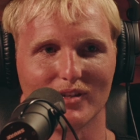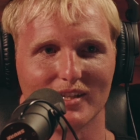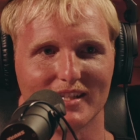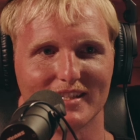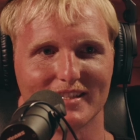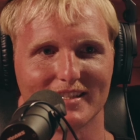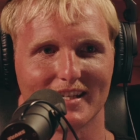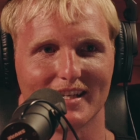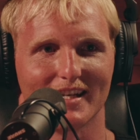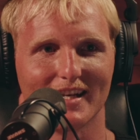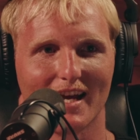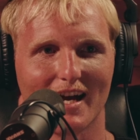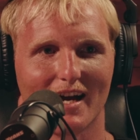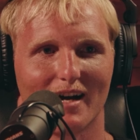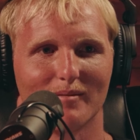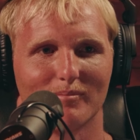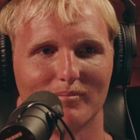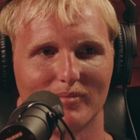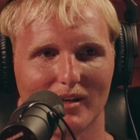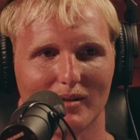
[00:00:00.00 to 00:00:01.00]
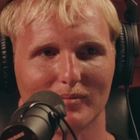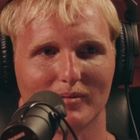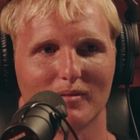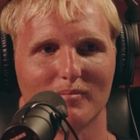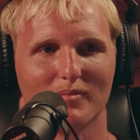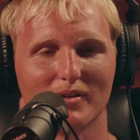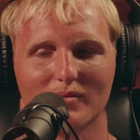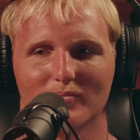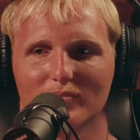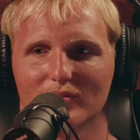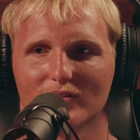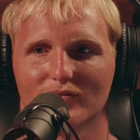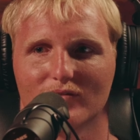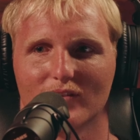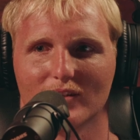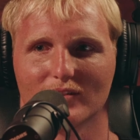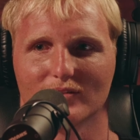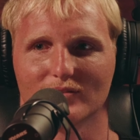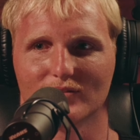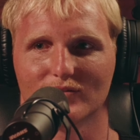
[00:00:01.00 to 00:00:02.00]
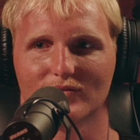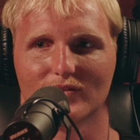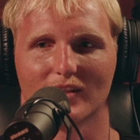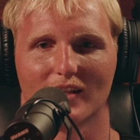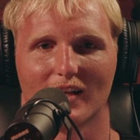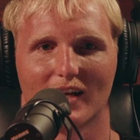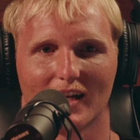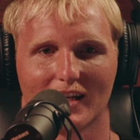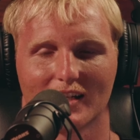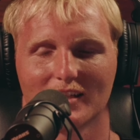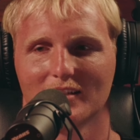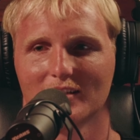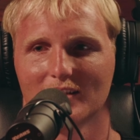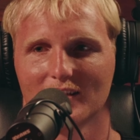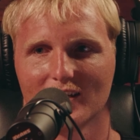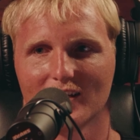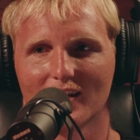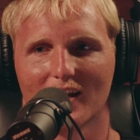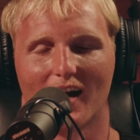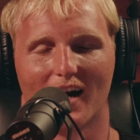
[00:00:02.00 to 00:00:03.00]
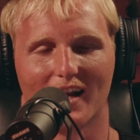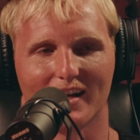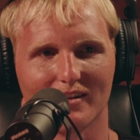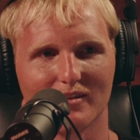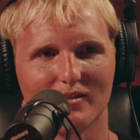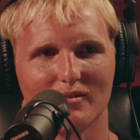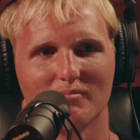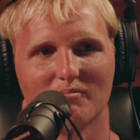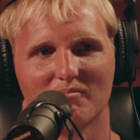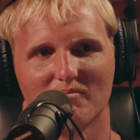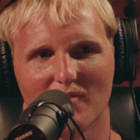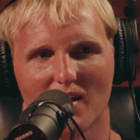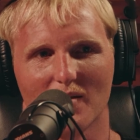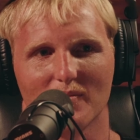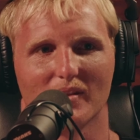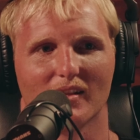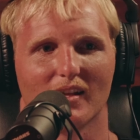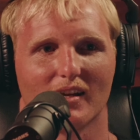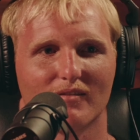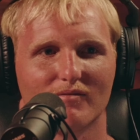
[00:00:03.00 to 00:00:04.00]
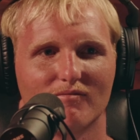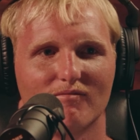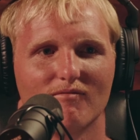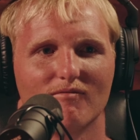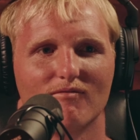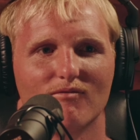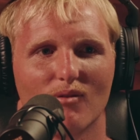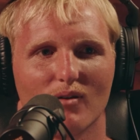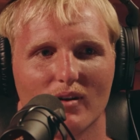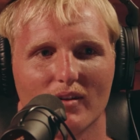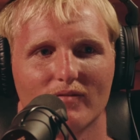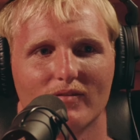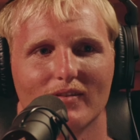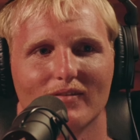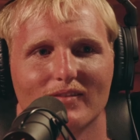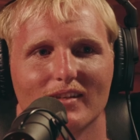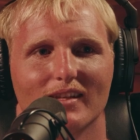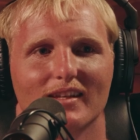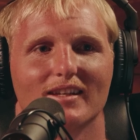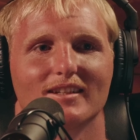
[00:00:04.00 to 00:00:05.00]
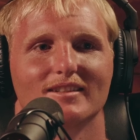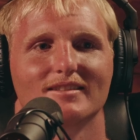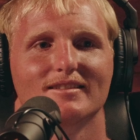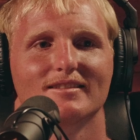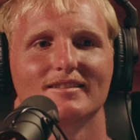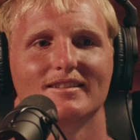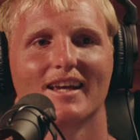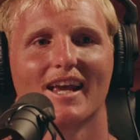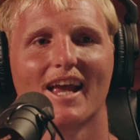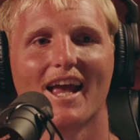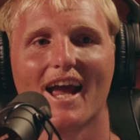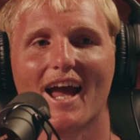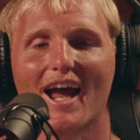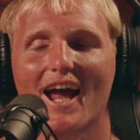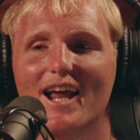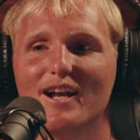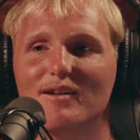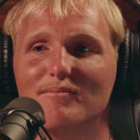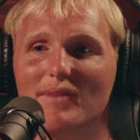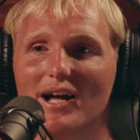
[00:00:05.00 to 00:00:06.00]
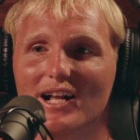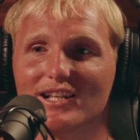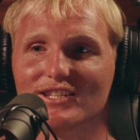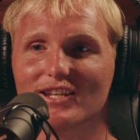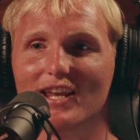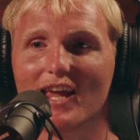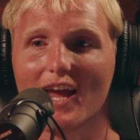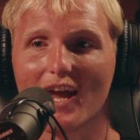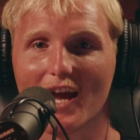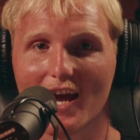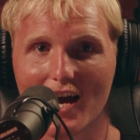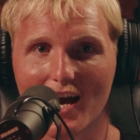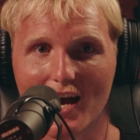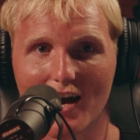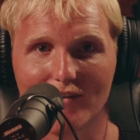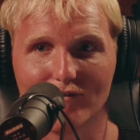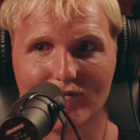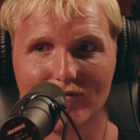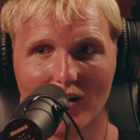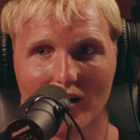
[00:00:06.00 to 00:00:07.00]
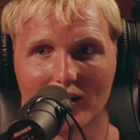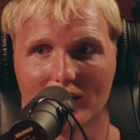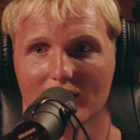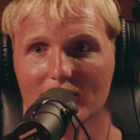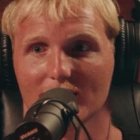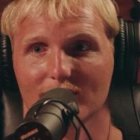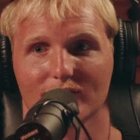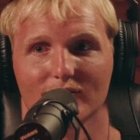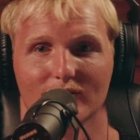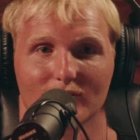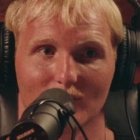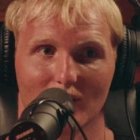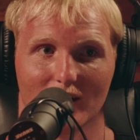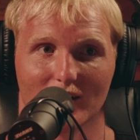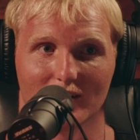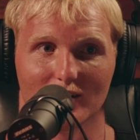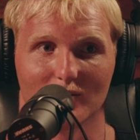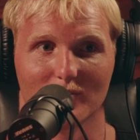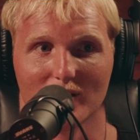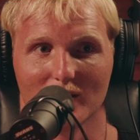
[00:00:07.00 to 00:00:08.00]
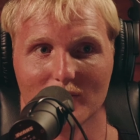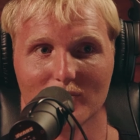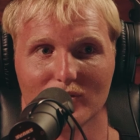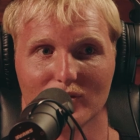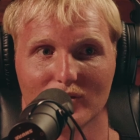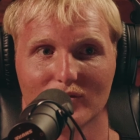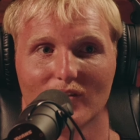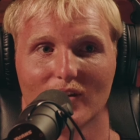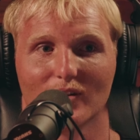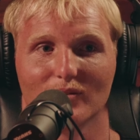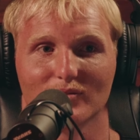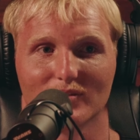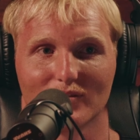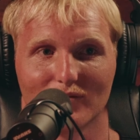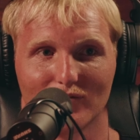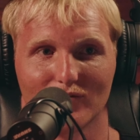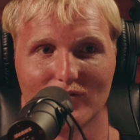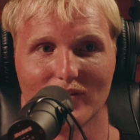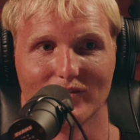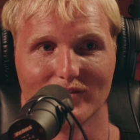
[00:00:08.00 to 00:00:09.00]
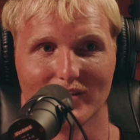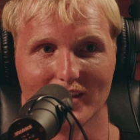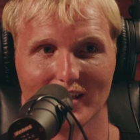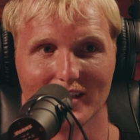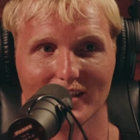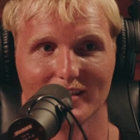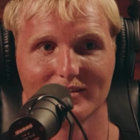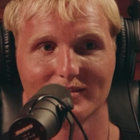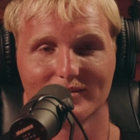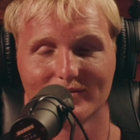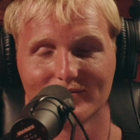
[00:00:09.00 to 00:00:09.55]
years in now, but I'm going to be in book funnels for like, I don't know, maybe like 40, 50 years. And imagine how fucking good we're going to be at book funnels in 50 years.